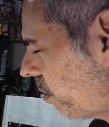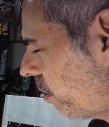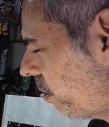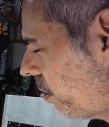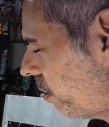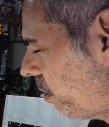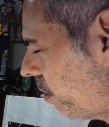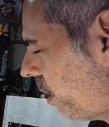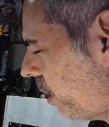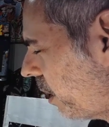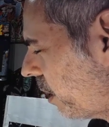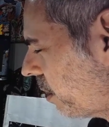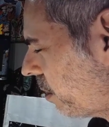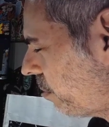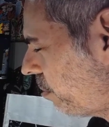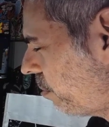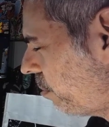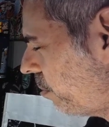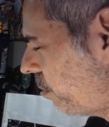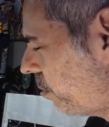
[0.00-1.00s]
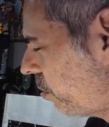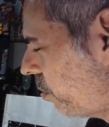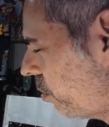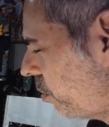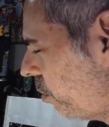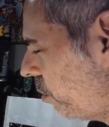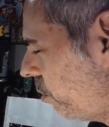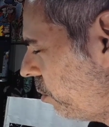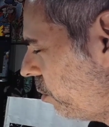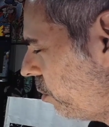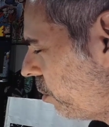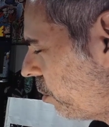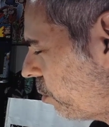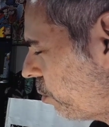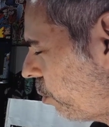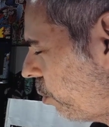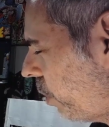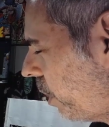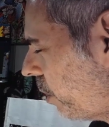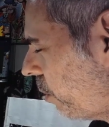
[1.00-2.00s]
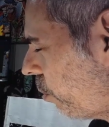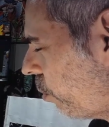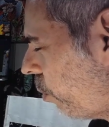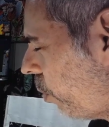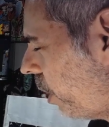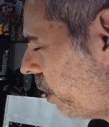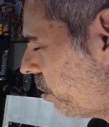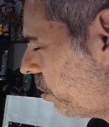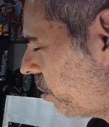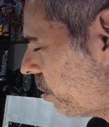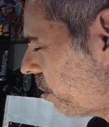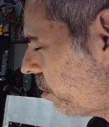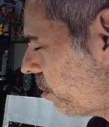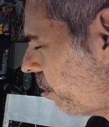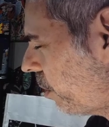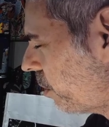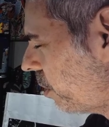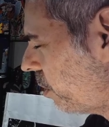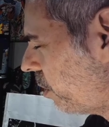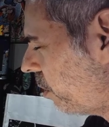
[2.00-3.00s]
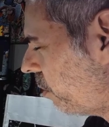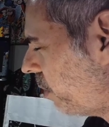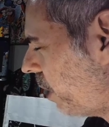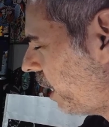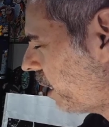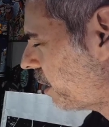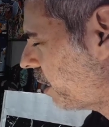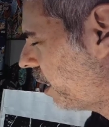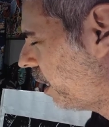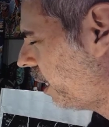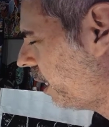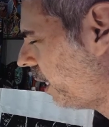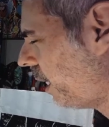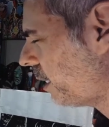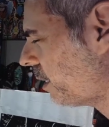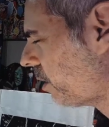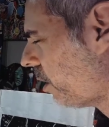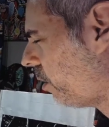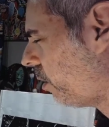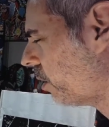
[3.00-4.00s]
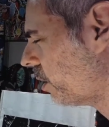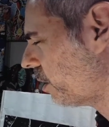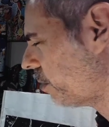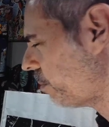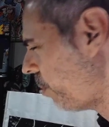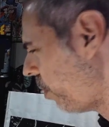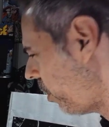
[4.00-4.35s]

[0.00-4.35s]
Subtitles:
things, choose what you're supposed to do. That's the hardest part